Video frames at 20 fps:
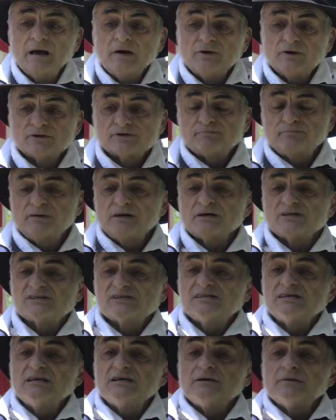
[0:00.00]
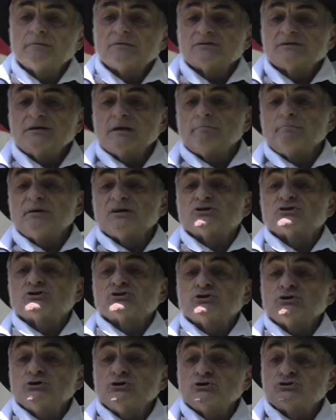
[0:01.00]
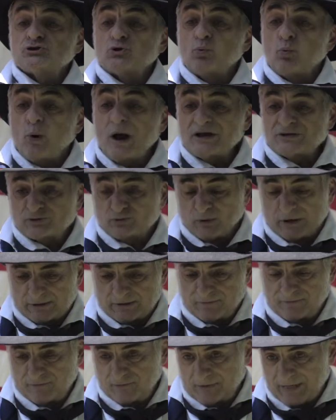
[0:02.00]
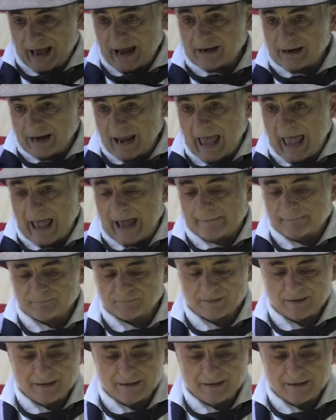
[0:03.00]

you'll see a big surge westward for that land.